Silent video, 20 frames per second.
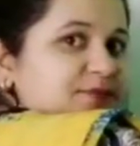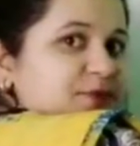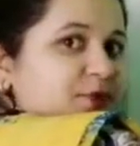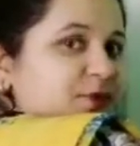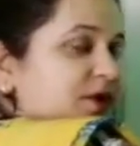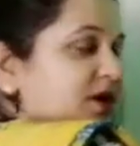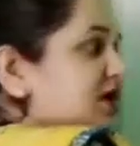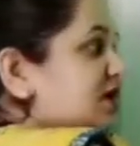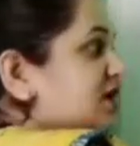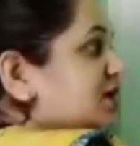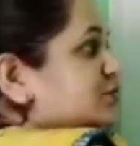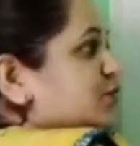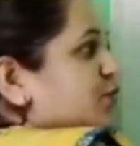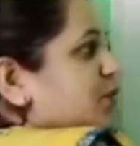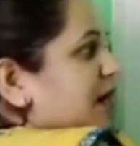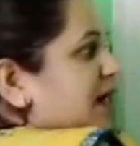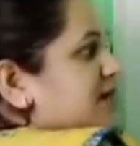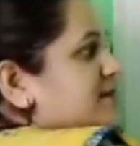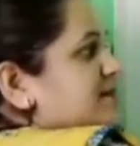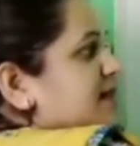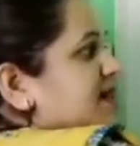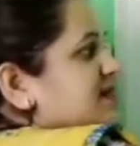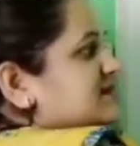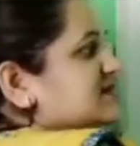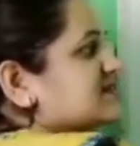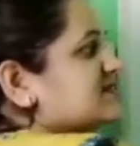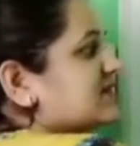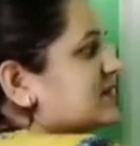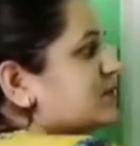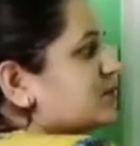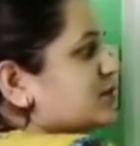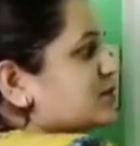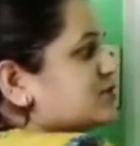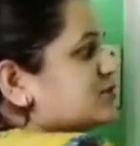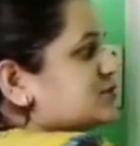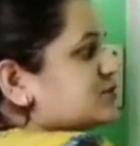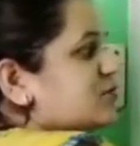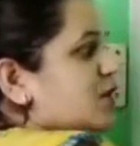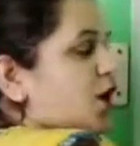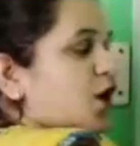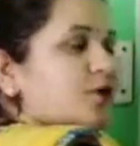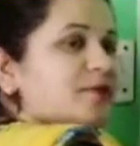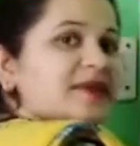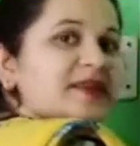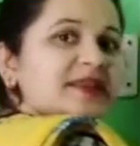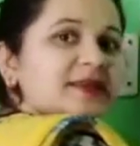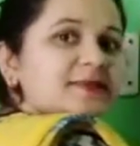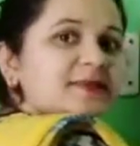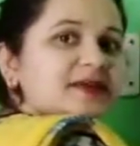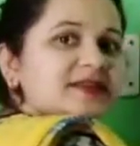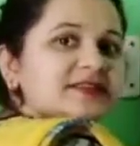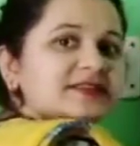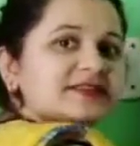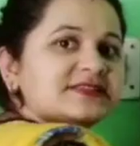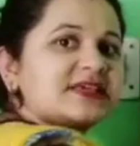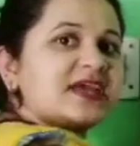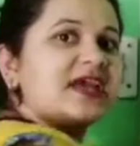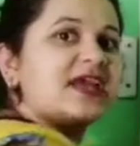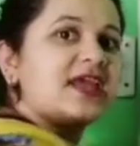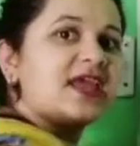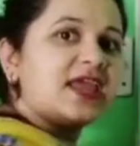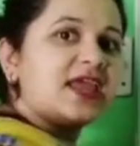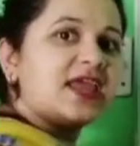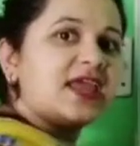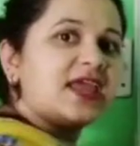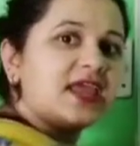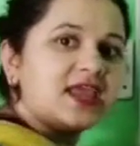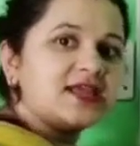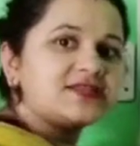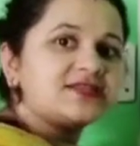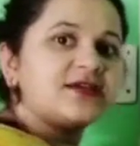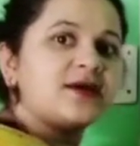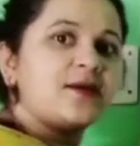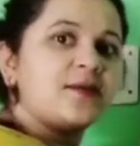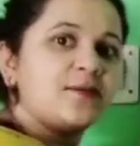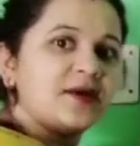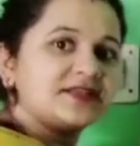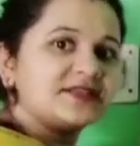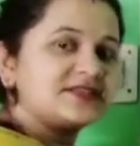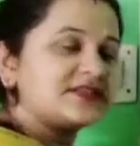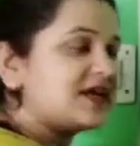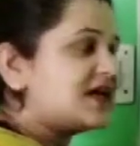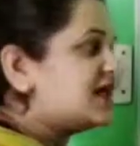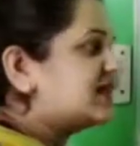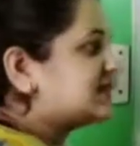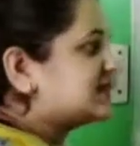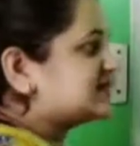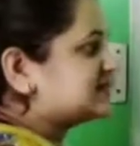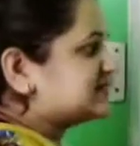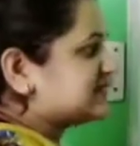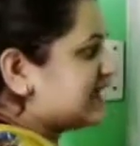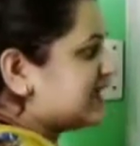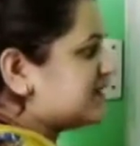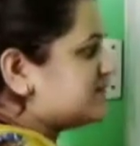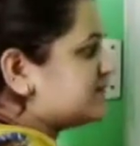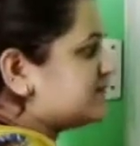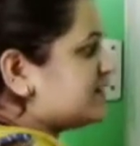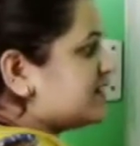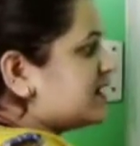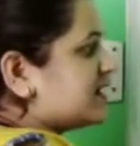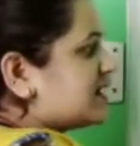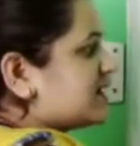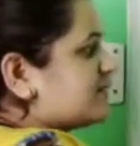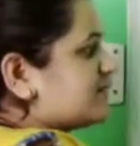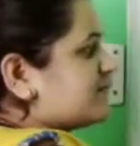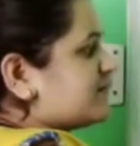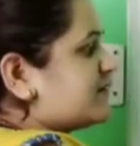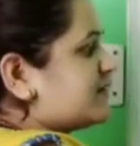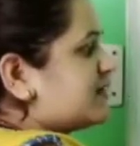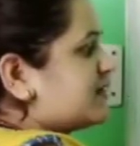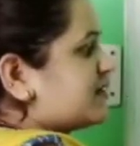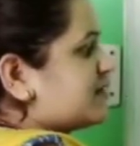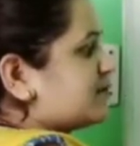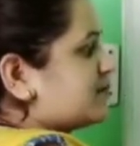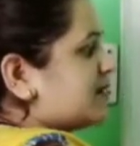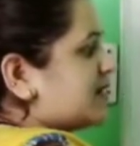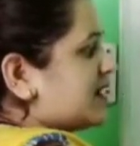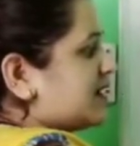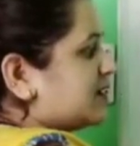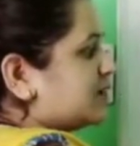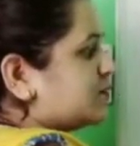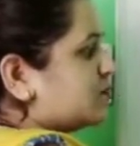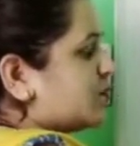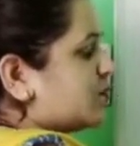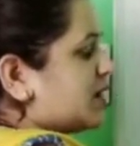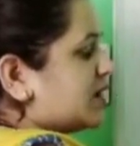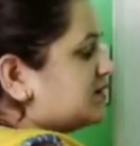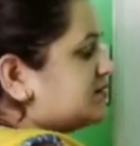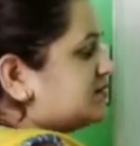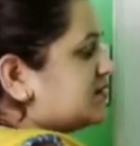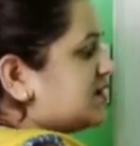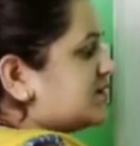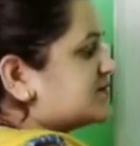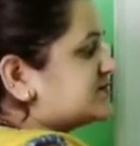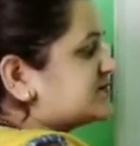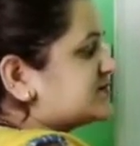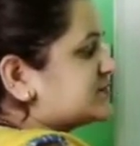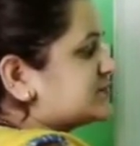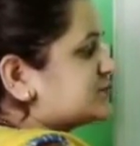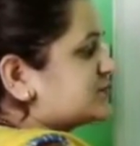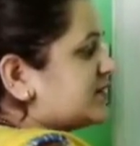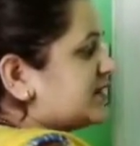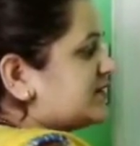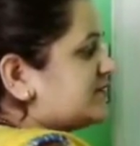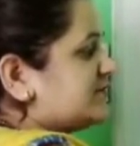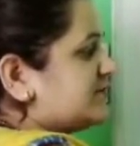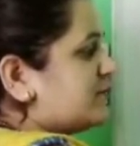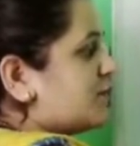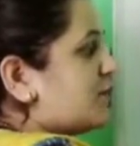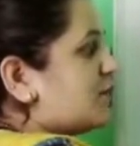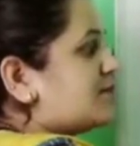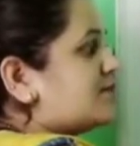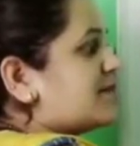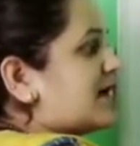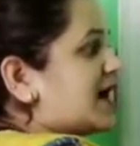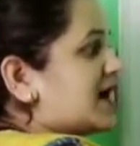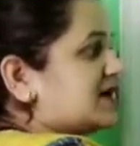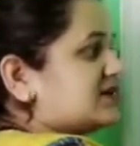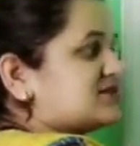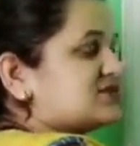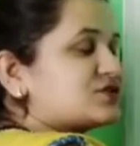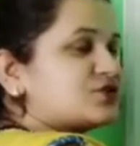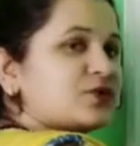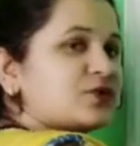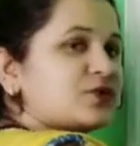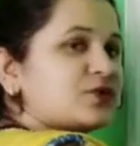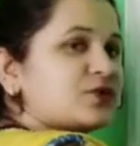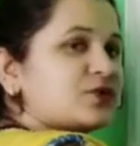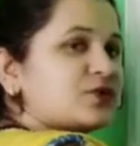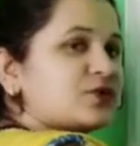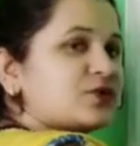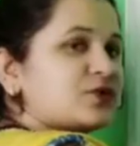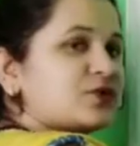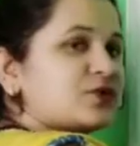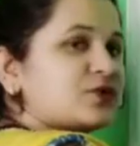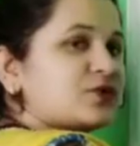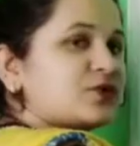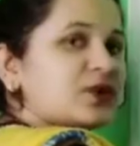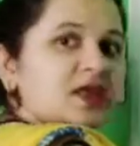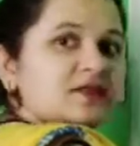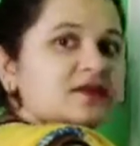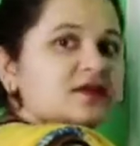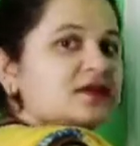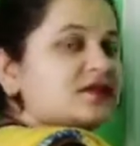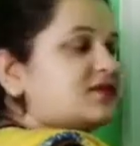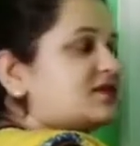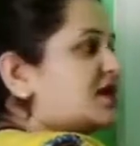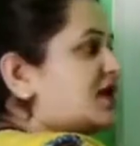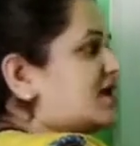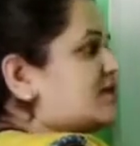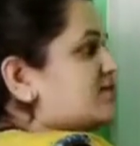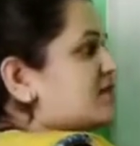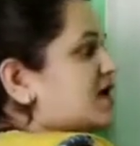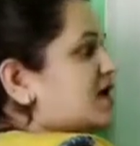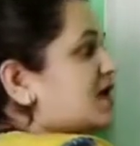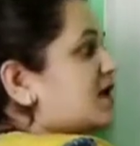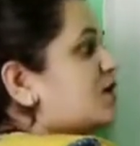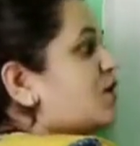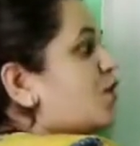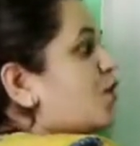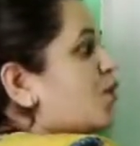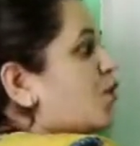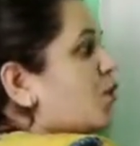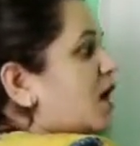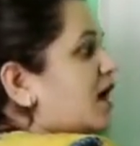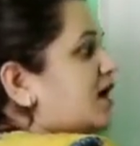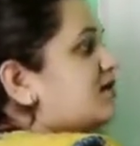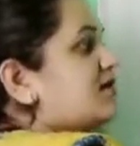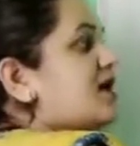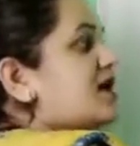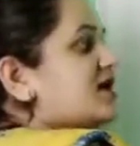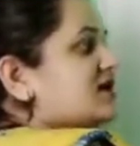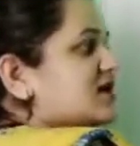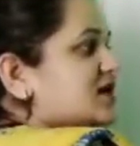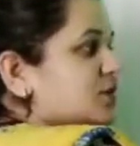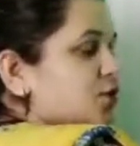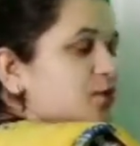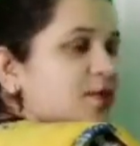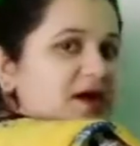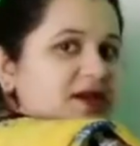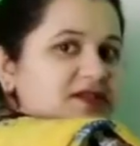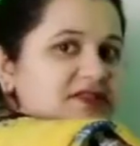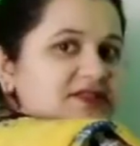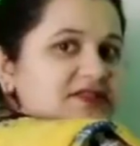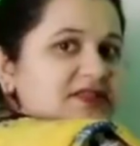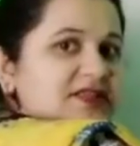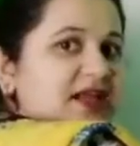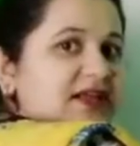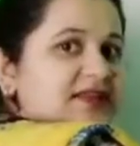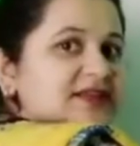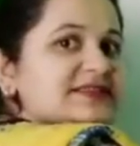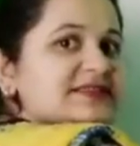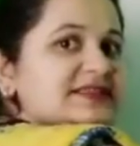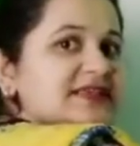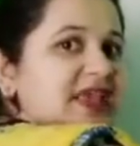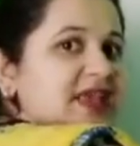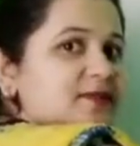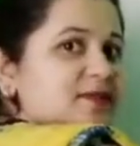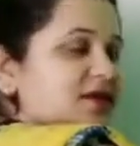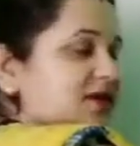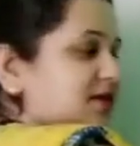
Okay, so 1 byte is equals to how many bits? 8 bits. The same way, if we combine 1024 bytes together, make 1 kilobyte, that is KB.